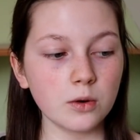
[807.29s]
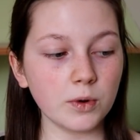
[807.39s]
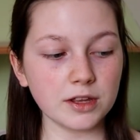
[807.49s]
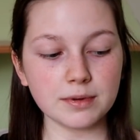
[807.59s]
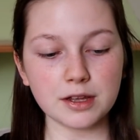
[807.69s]

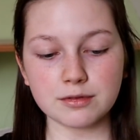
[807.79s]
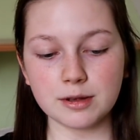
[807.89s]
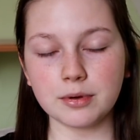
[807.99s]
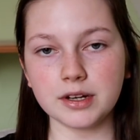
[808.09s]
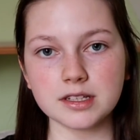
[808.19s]
with my
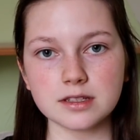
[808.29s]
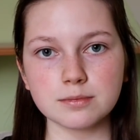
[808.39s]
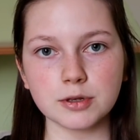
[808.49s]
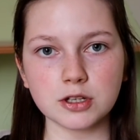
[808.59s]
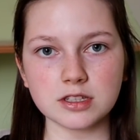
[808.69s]
3 points,
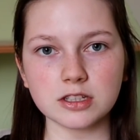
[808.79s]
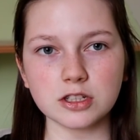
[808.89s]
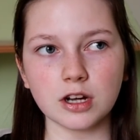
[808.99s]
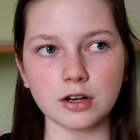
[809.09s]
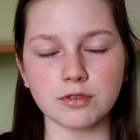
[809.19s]
because
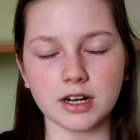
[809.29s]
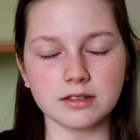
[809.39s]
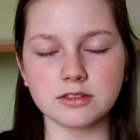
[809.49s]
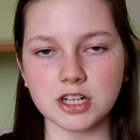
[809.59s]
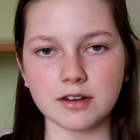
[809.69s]
I'd
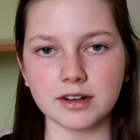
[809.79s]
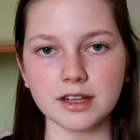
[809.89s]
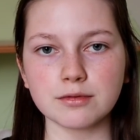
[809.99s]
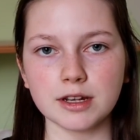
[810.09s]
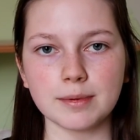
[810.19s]
write
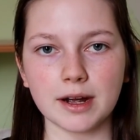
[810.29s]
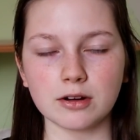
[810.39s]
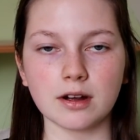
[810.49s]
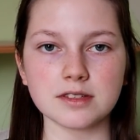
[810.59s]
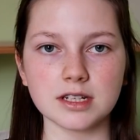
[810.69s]
generally 3
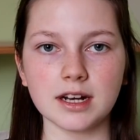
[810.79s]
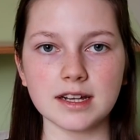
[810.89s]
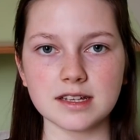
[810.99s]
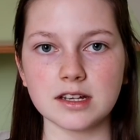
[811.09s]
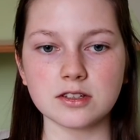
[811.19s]
paragraphs in an
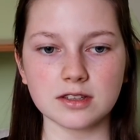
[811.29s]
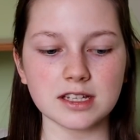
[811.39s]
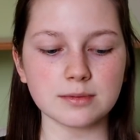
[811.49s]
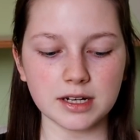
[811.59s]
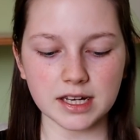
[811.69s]
essay, so
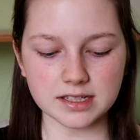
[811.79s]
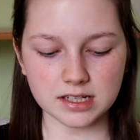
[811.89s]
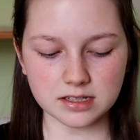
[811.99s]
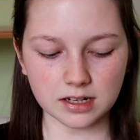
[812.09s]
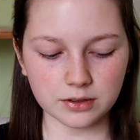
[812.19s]
that's my
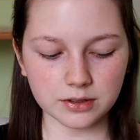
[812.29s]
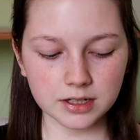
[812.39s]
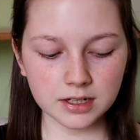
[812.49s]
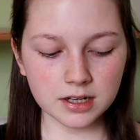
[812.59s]
essay style.